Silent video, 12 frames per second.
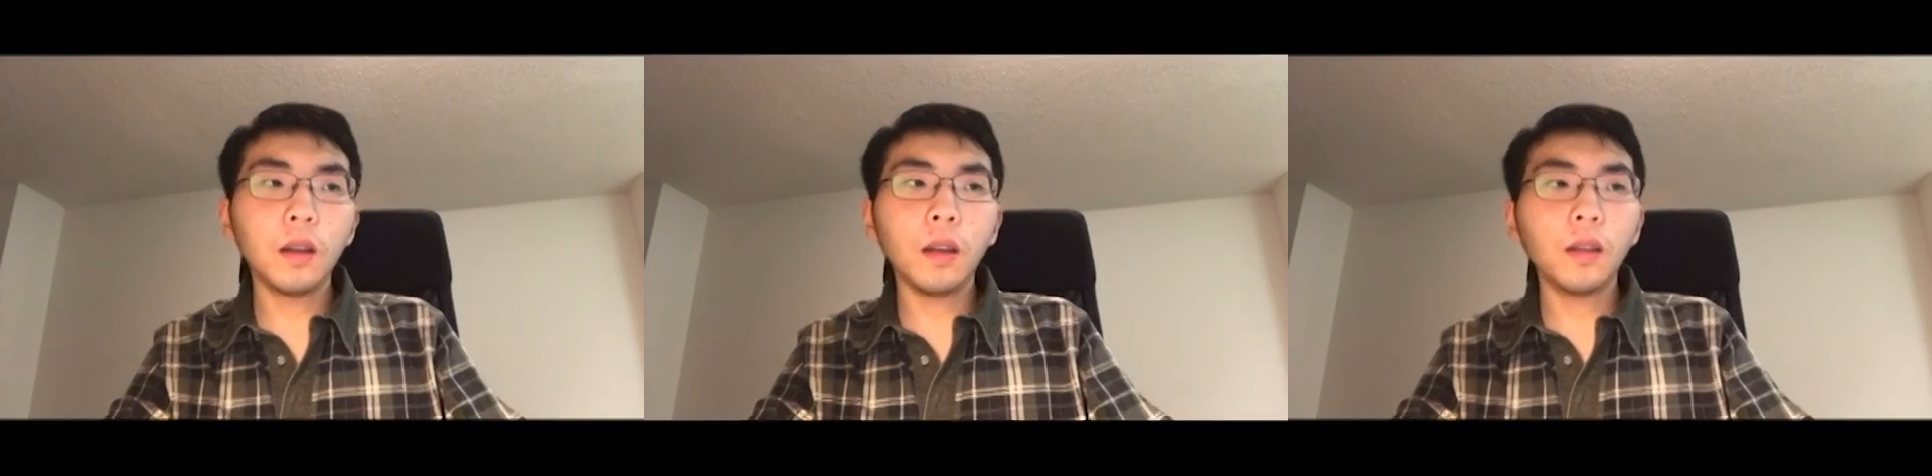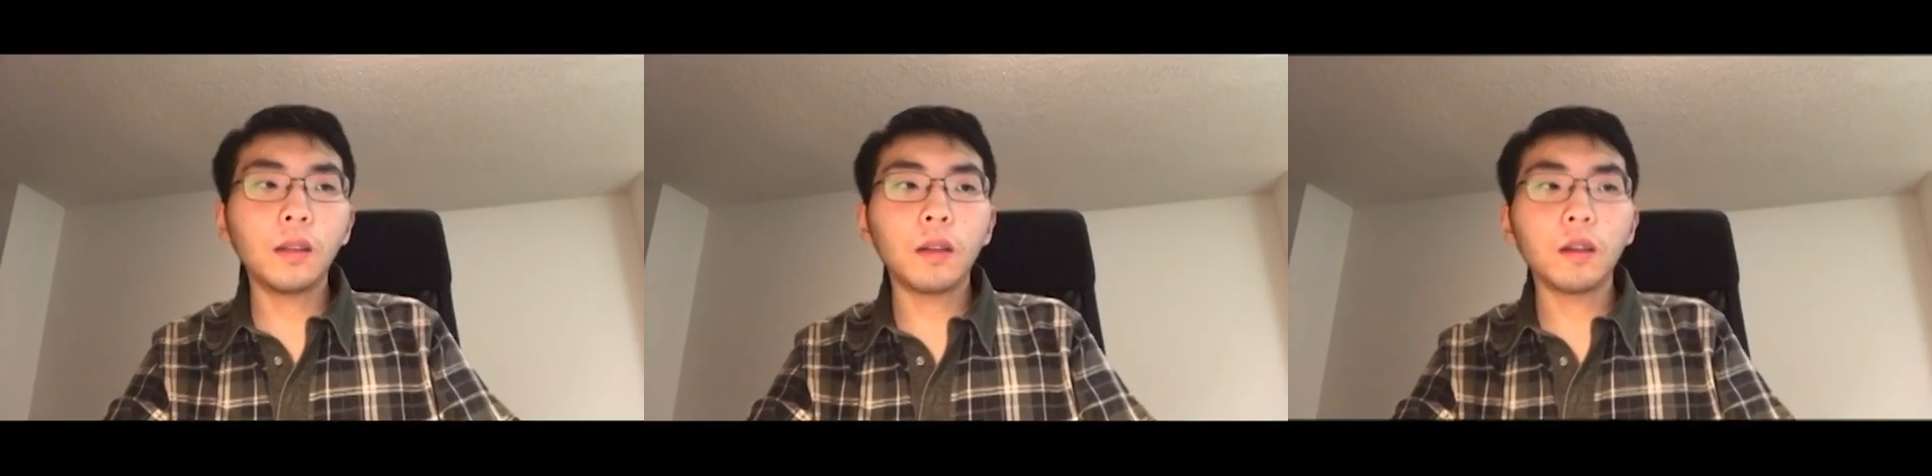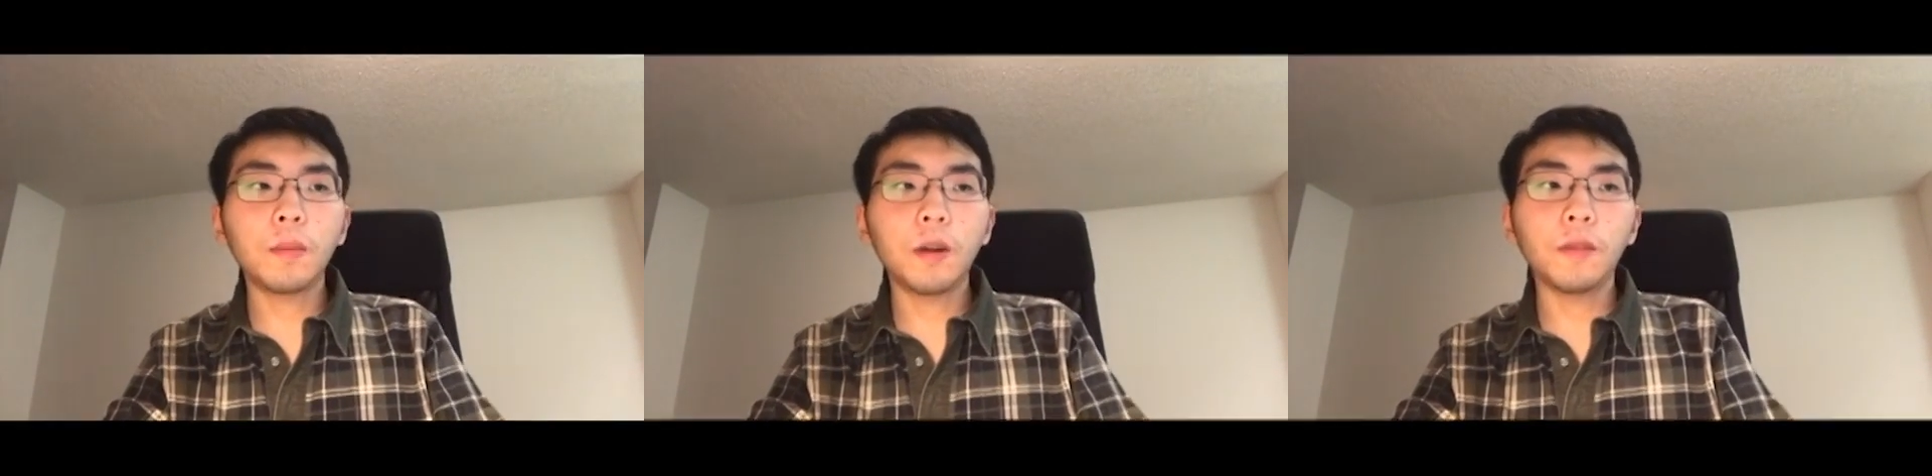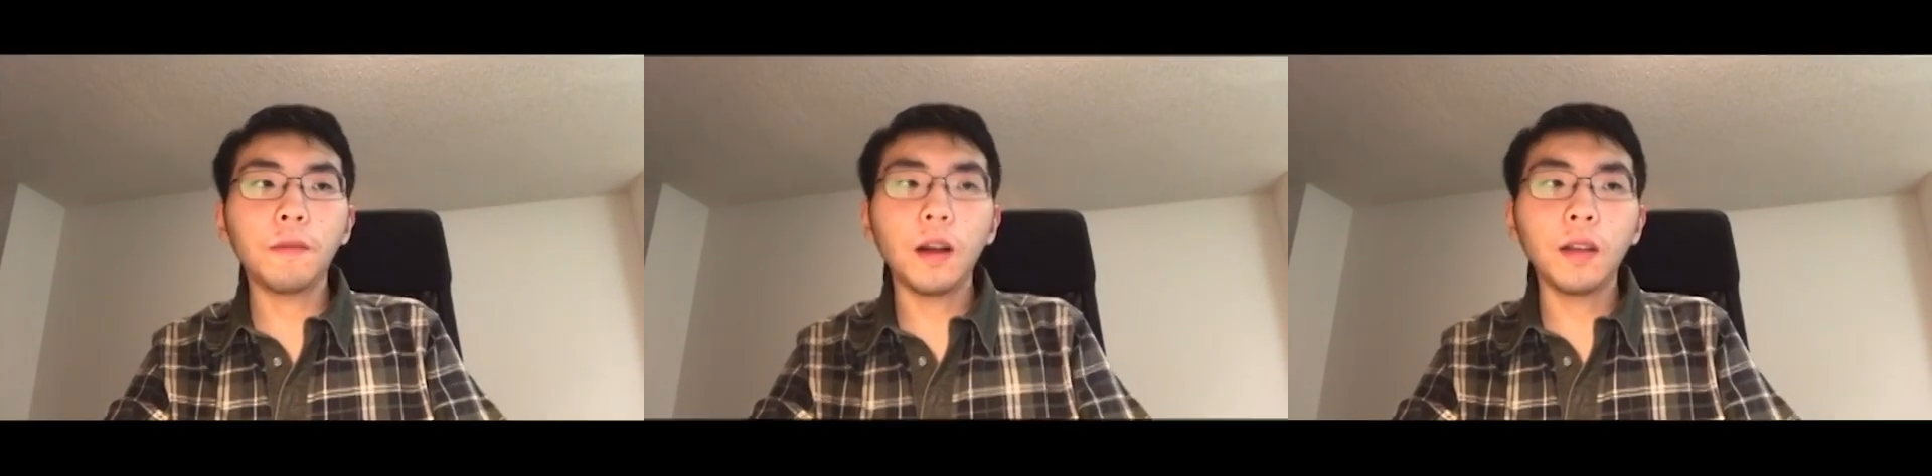Let's talk
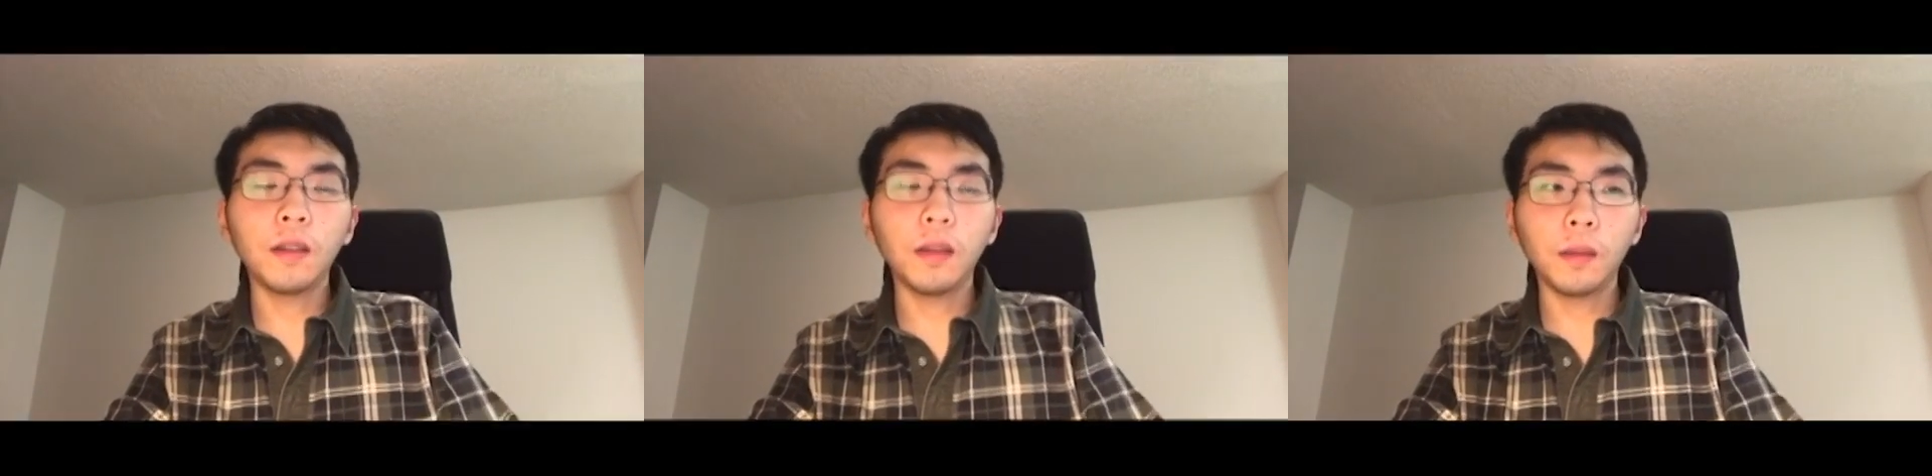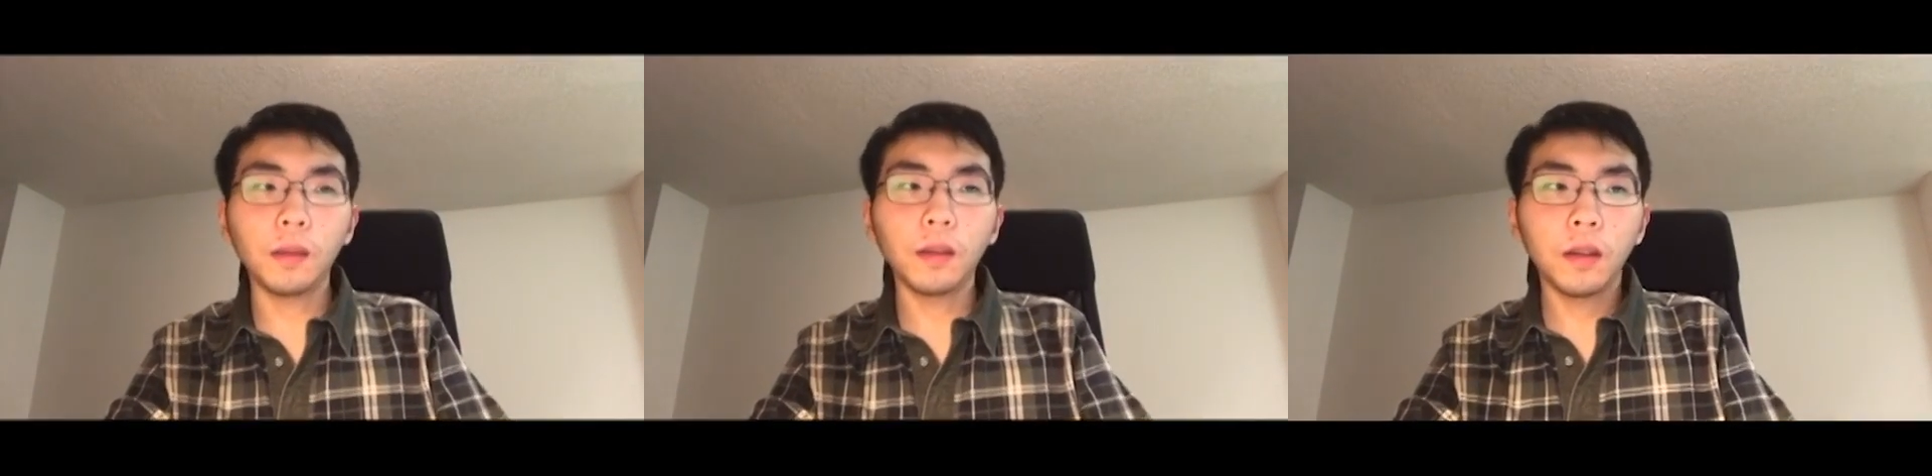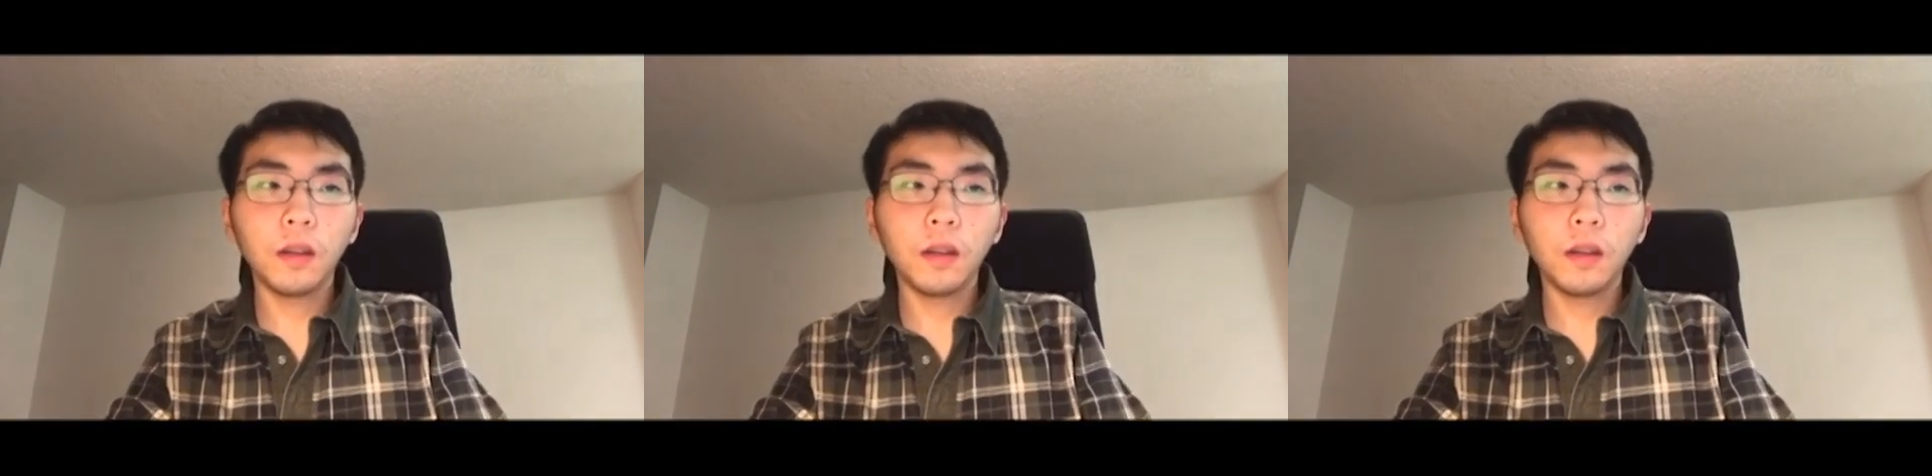about 5 things.